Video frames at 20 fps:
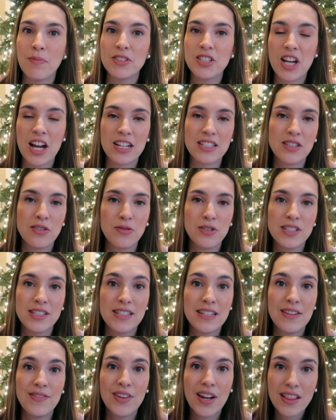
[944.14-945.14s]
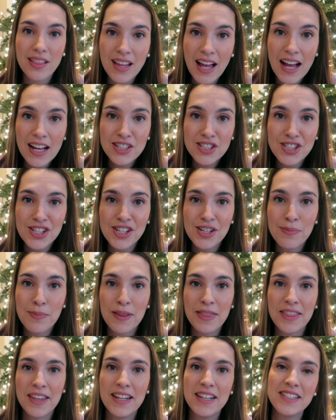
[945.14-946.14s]
Jackson received last year,
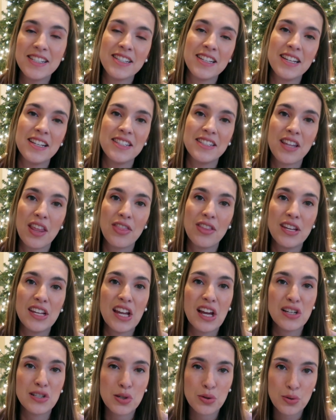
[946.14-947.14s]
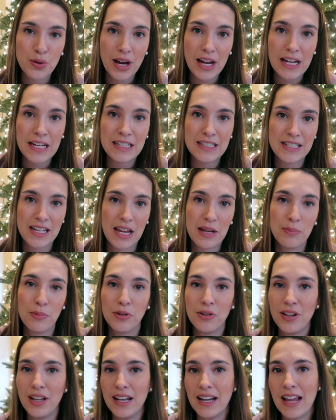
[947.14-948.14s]
but this is the train
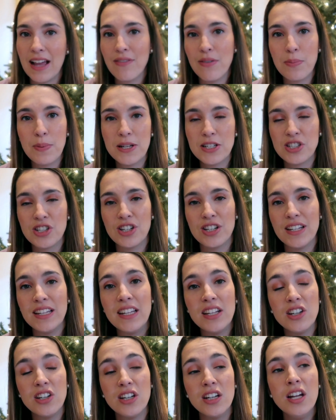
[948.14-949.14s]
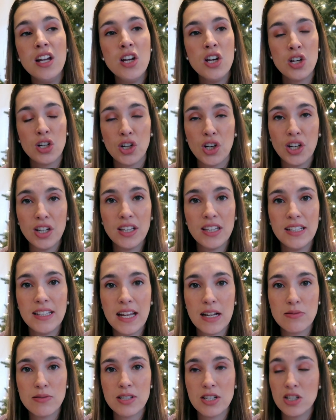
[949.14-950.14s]
table and I have a picture here currently
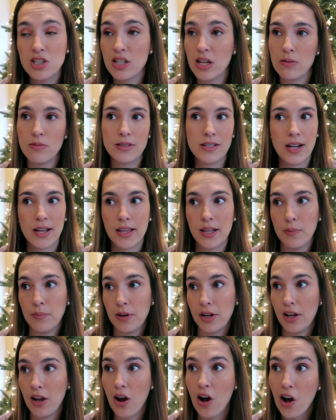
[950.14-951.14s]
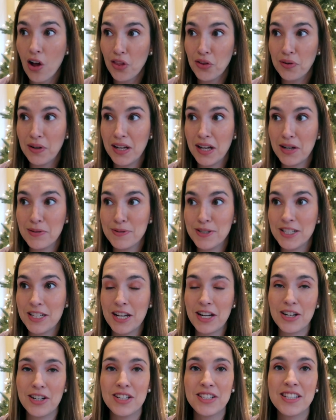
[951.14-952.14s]
downstairs. I was not going to bring it all the way
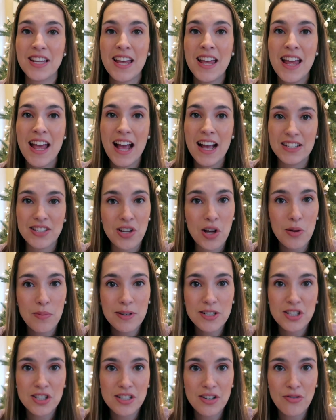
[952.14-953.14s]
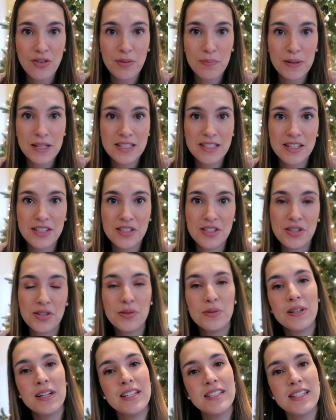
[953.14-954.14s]
upstairs. has a whole bunch of different pieces
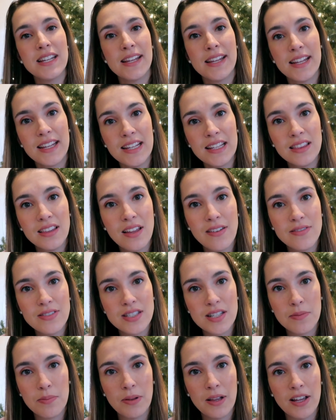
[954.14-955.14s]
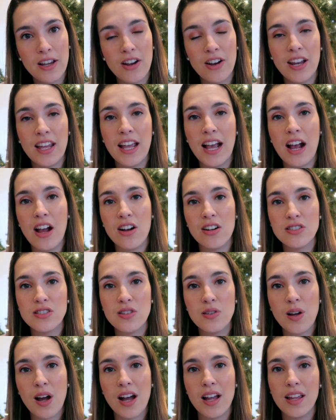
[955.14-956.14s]
to it he loves to play on it. I
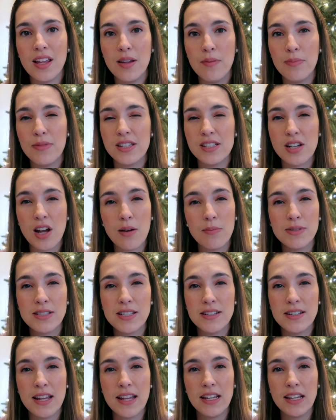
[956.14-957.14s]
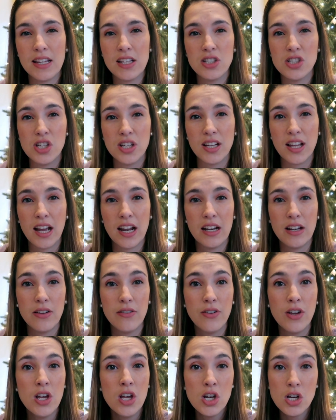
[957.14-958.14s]
also got him the Thomas the Tank Engine
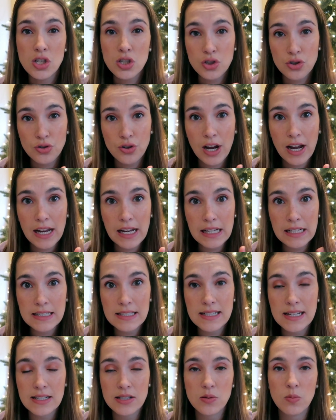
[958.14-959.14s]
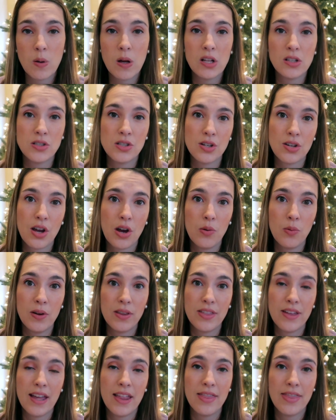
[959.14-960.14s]
kind of trains as well to go
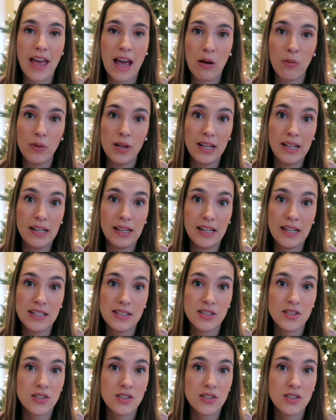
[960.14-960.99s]
with it. That went in his